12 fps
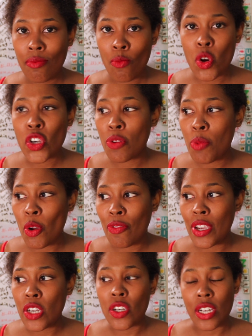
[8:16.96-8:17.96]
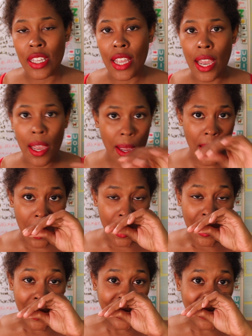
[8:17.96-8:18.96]
Where's your motivation in that?
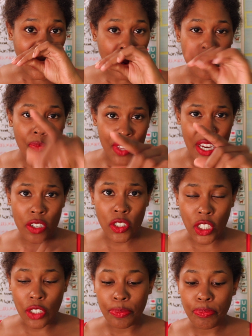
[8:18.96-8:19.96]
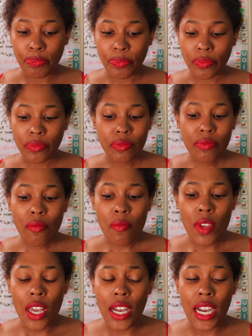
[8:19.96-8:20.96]
So here's a goal.
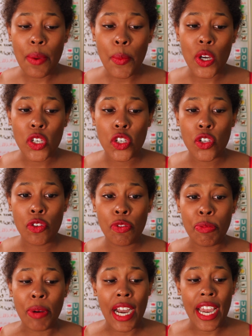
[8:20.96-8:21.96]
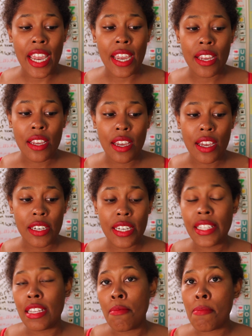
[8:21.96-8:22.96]
I want to, by
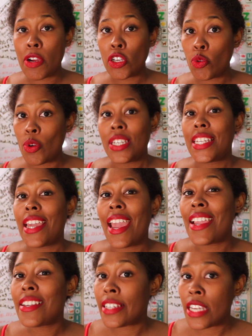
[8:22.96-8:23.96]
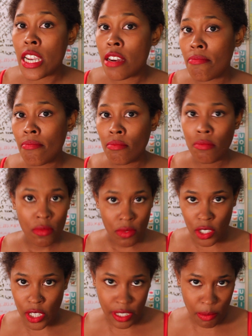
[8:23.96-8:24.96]
December 2018,
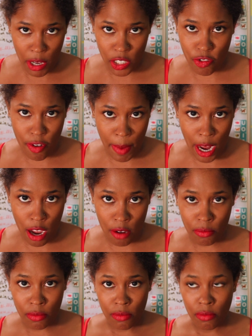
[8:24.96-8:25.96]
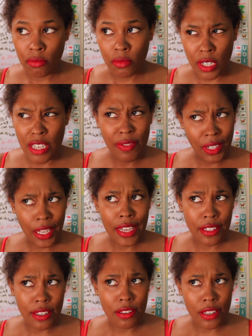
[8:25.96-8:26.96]
6 months from now, even
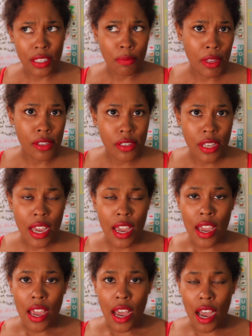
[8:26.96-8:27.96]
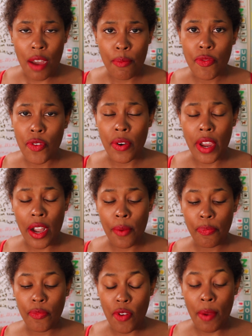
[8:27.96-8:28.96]
less than 6 months from
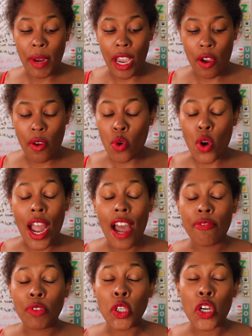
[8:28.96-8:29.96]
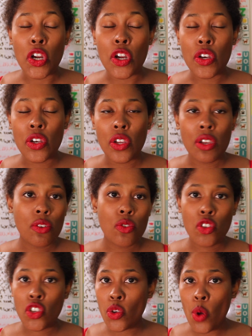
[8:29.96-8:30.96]
now, or have learned
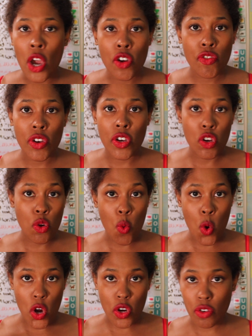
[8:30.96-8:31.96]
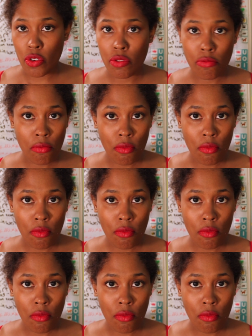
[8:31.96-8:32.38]
200 new words